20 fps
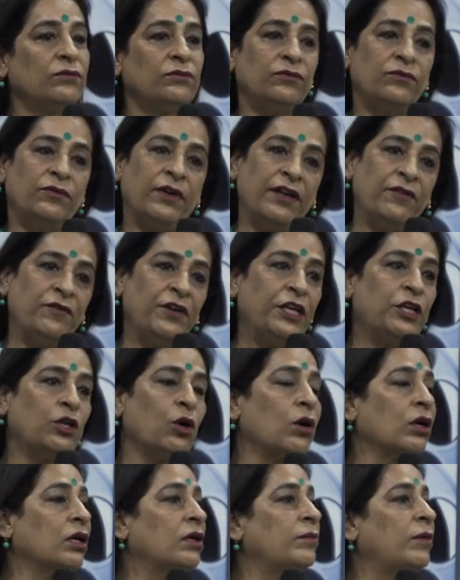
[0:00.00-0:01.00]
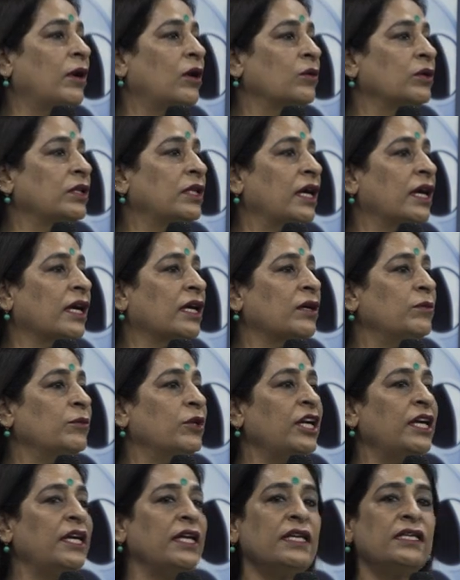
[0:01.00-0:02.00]
when we talk about the
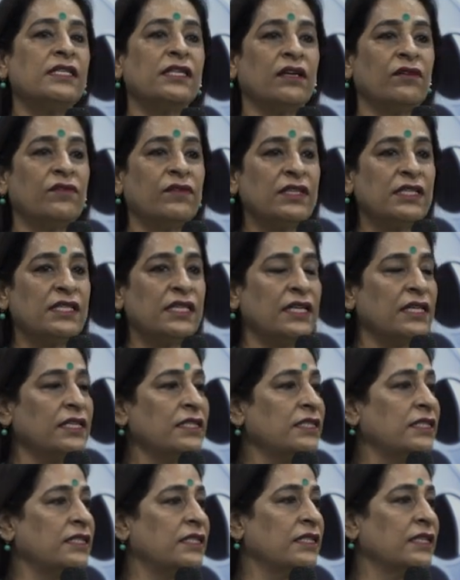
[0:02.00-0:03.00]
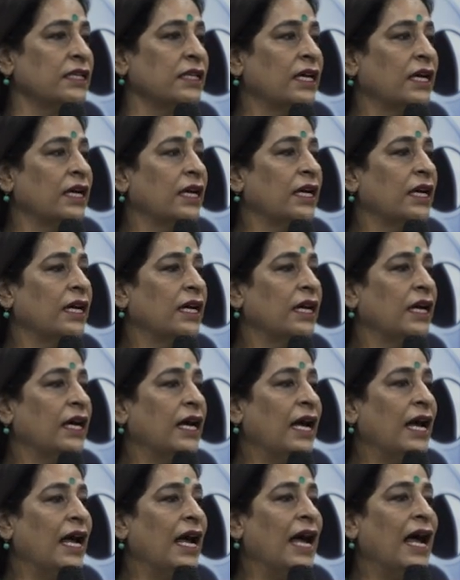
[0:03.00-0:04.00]
community services
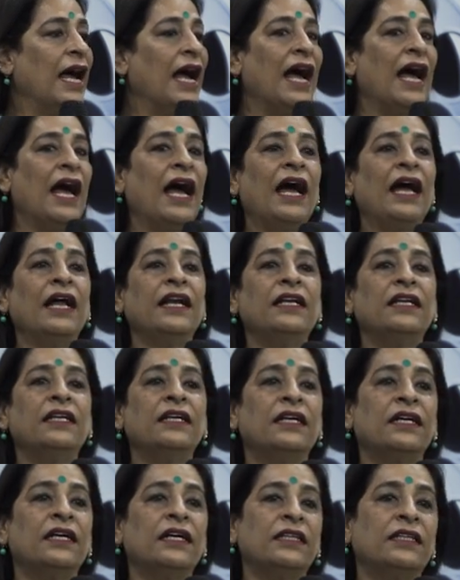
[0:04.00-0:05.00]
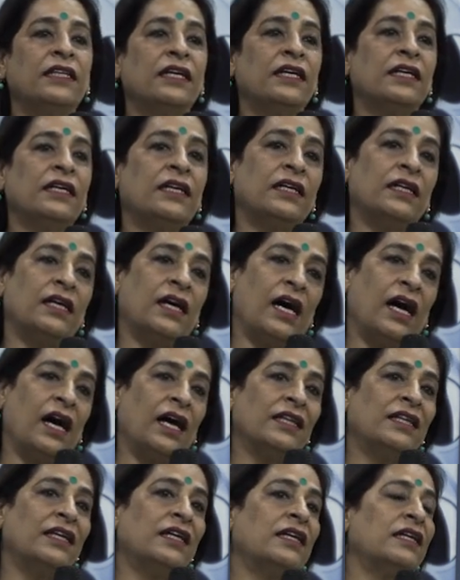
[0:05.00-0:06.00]
and the
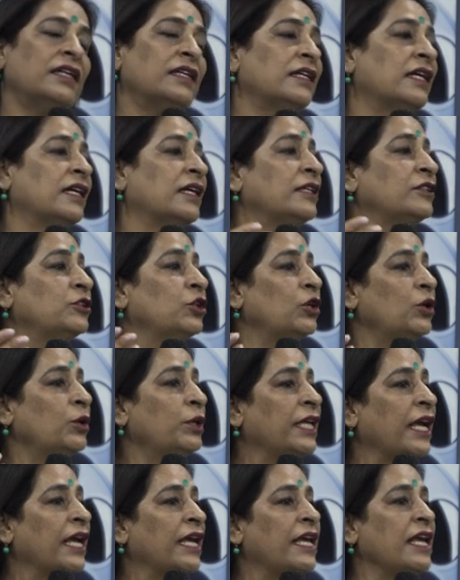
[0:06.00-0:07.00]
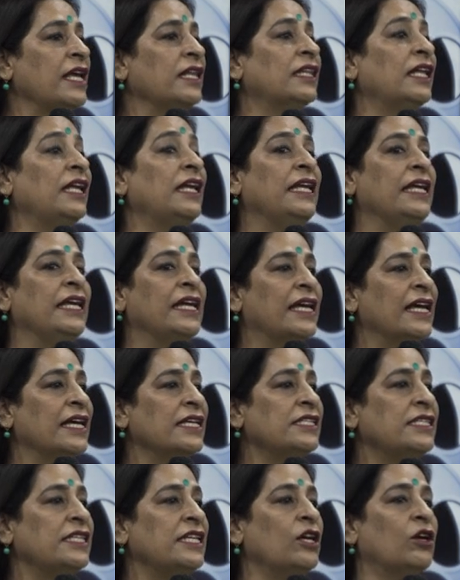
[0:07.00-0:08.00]
other, taking the
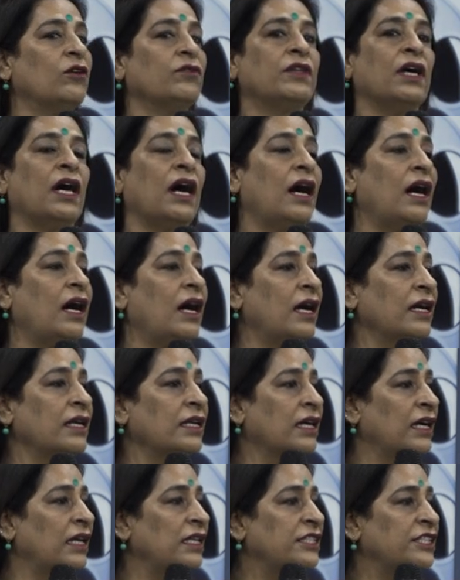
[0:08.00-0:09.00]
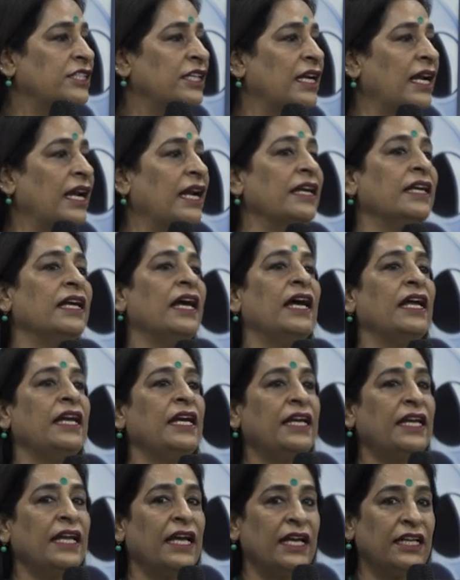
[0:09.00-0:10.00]
legacy of the art, culture and
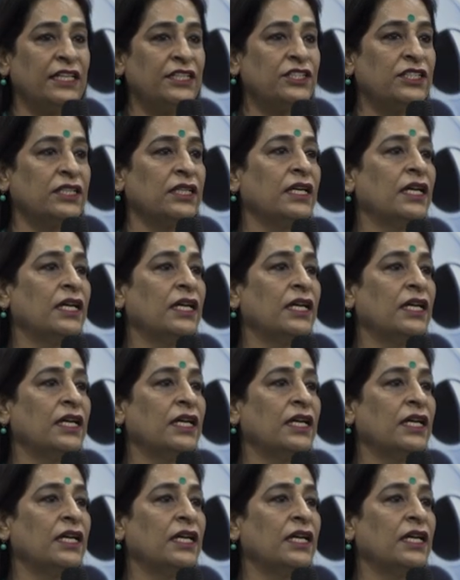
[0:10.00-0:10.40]
heritage